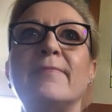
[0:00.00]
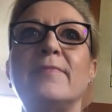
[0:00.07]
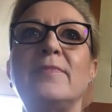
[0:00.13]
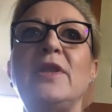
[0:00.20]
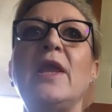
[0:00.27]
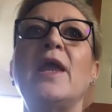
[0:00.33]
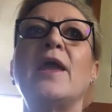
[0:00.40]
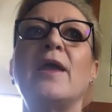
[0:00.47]

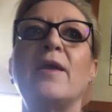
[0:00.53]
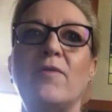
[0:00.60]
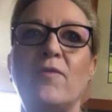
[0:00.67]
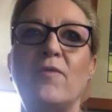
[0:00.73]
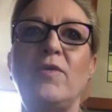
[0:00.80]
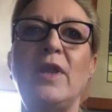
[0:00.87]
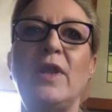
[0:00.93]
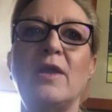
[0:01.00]
Yeah,
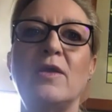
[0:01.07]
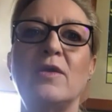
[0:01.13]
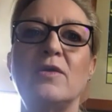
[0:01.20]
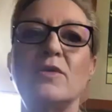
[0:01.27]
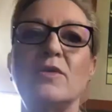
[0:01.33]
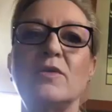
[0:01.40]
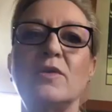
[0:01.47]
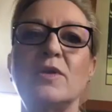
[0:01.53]
yeah.
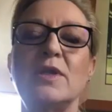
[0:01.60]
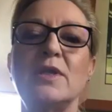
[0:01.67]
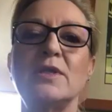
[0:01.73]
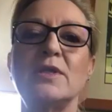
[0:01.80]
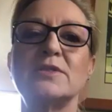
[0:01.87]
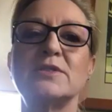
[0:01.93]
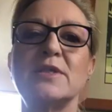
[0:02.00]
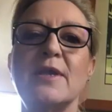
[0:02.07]

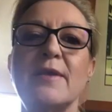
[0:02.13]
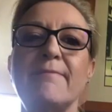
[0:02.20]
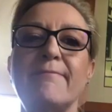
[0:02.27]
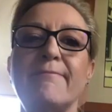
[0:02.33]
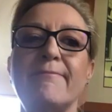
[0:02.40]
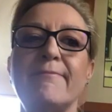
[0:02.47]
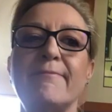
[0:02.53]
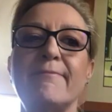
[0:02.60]
It's,
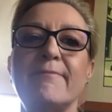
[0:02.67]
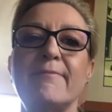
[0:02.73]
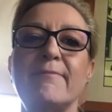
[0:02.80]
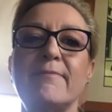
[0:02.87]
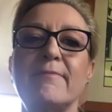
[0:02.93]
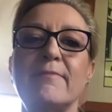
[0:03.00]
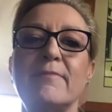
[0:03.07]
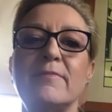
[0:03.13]

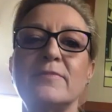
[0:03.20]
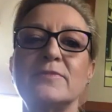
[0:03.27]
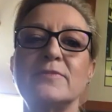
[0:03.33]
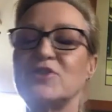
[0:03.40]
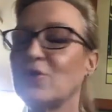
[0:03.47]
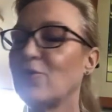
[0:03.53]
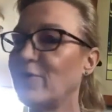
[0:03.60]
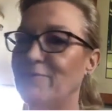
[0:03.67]

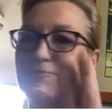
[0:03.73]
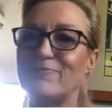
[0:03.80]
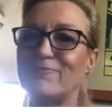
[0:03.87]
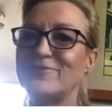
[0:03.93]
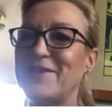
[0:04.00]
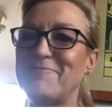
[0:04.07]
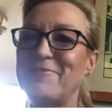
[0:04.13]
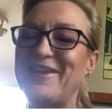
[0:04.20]
sorry,
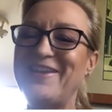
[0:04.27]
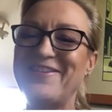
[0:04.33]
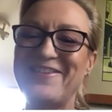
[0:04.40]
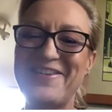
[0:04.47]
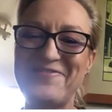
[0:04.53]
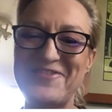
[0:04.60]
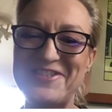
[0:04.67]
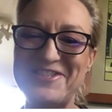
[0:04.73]
Tammy, you
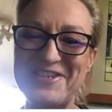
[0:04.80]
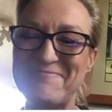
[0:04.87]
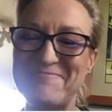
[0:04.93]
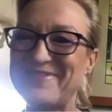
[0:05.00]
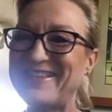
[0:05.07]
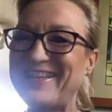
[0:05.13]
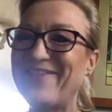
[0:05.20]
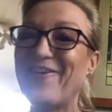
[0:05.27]
have to
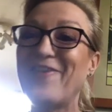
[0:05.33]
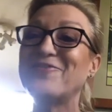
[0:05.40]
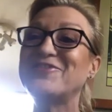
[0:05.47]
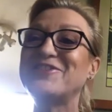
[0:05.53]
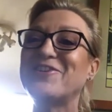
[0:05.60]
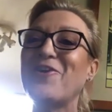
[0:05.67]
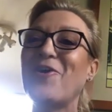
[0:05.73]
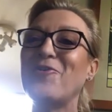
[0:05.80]
jump in there. I've
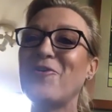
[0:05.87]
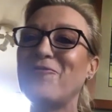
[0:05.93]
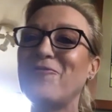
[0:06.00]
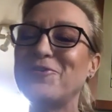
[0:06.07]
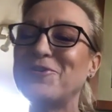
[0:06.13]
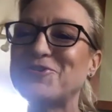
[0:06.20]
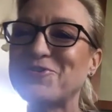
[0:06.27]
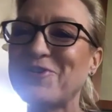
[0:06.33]
gone off
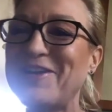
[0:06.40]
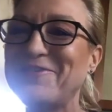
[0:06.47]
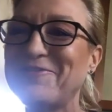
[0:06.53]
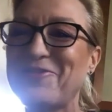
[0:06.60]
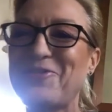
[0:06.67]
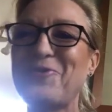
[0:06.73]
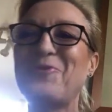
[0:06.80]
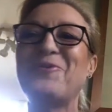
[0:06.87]
on a train
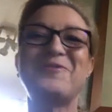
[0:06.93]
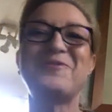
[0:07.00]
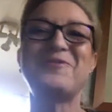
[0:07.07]
of thought.